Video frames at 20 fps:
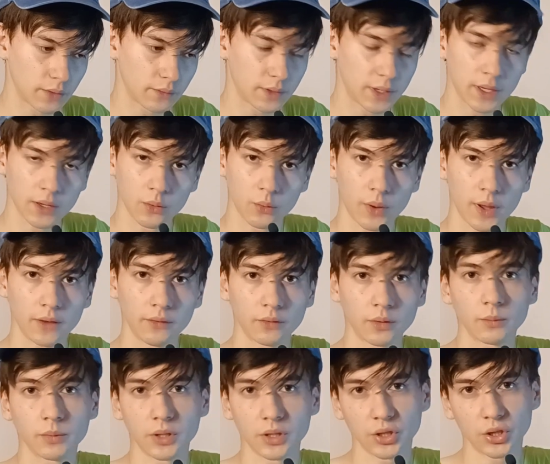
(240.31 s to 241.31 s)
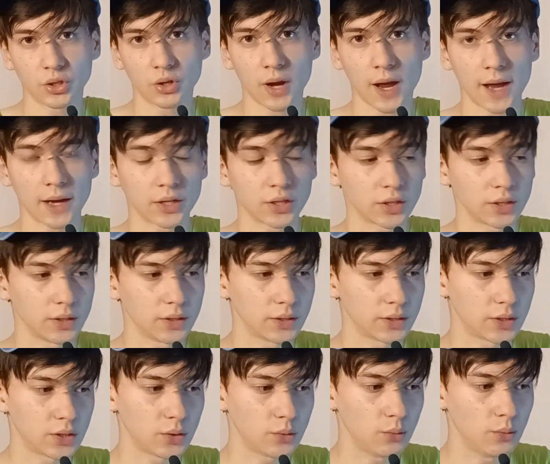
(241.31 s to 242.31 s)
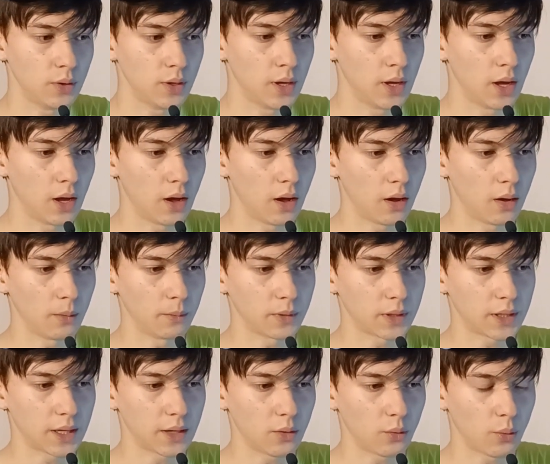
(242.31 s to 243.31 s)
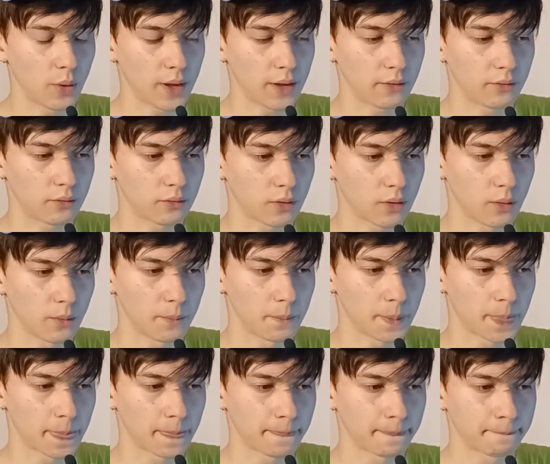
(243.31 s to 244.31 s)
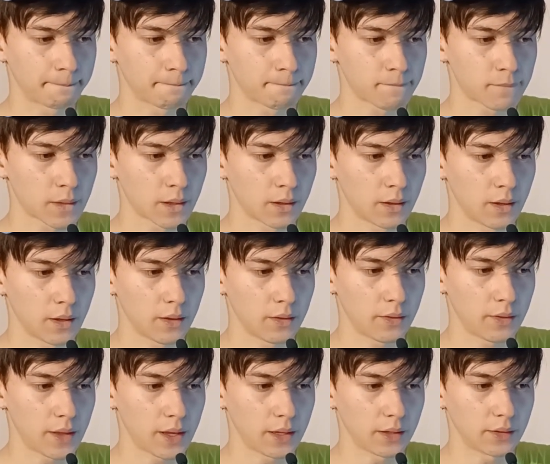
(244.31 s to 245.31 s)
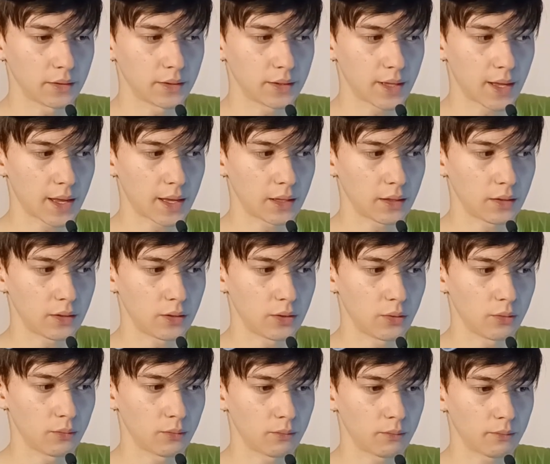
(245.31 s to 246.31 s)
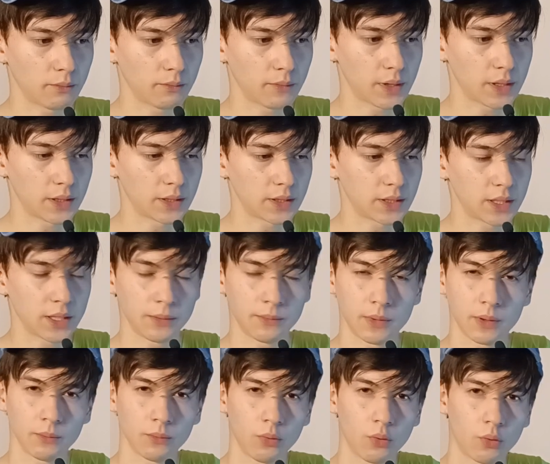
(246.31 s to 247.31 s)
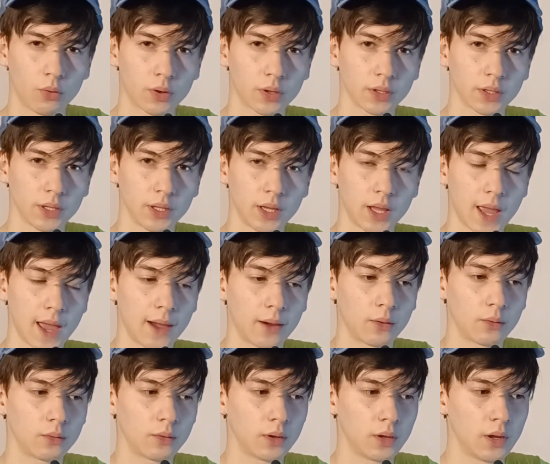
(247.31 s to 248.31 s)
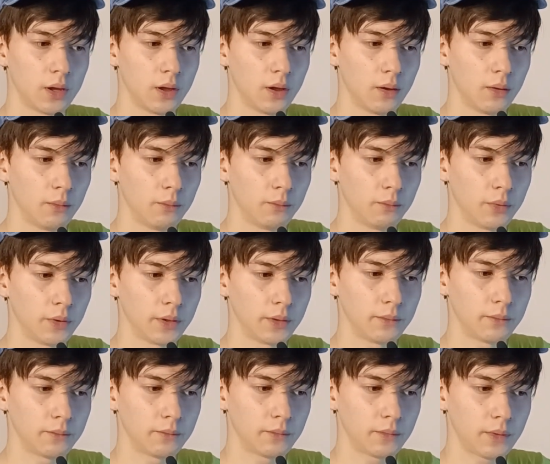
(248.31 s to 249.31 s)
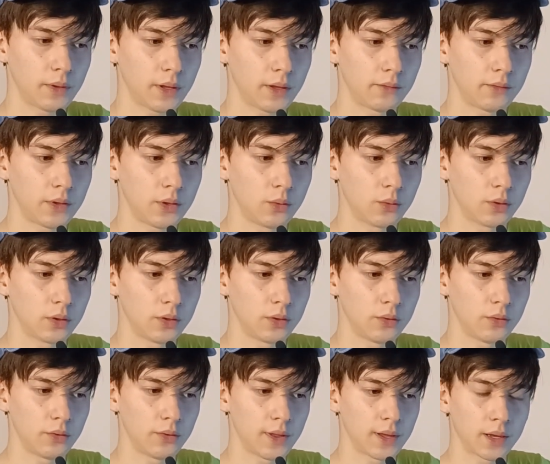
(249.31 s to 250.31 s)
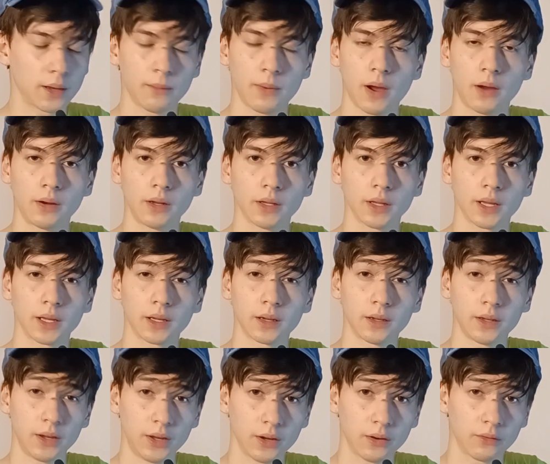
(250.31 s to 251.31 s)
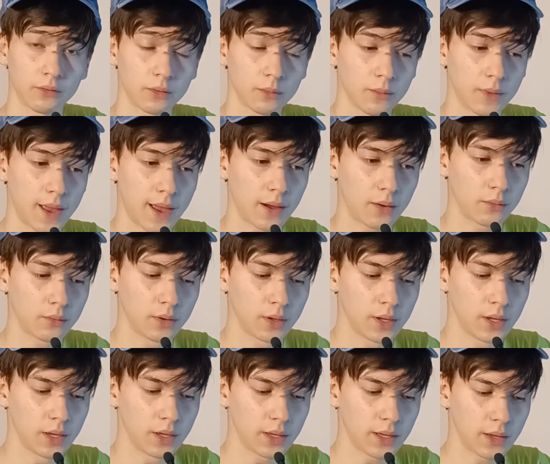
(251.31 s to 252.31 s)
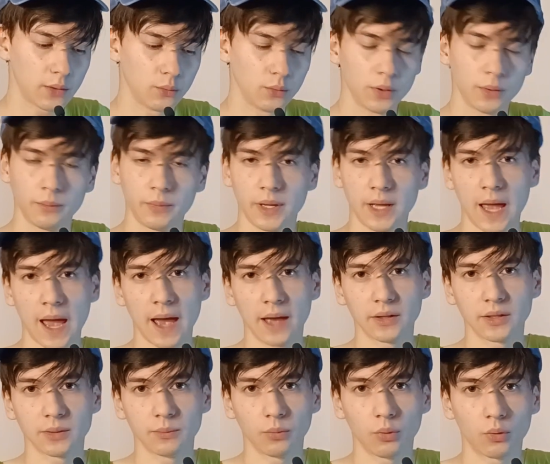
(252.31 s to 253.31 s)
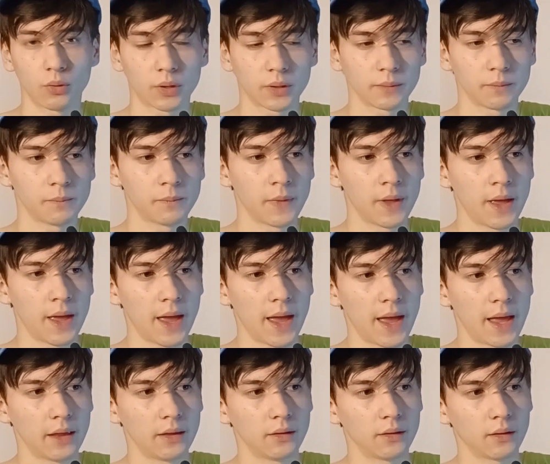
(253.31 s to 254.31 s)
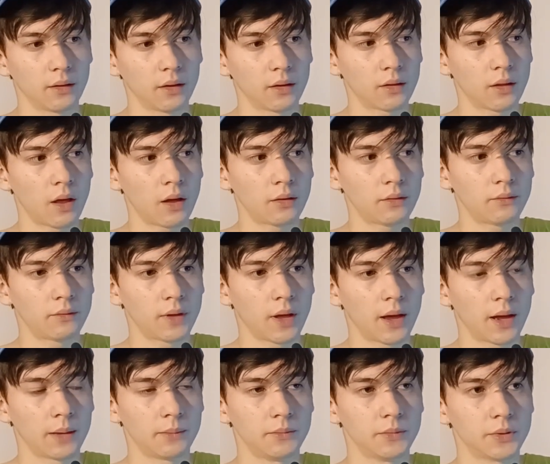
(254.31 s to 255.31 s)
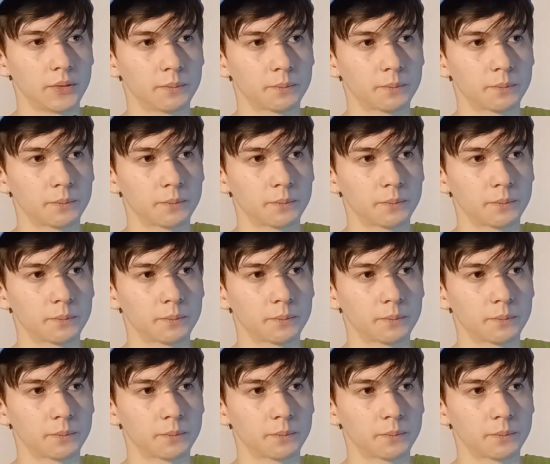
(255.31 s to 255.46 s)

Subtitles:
get away from distractions, to get away from things that might seem important now, but if you were to think about it like a year from now, it wouldn't be as important. And a lot of times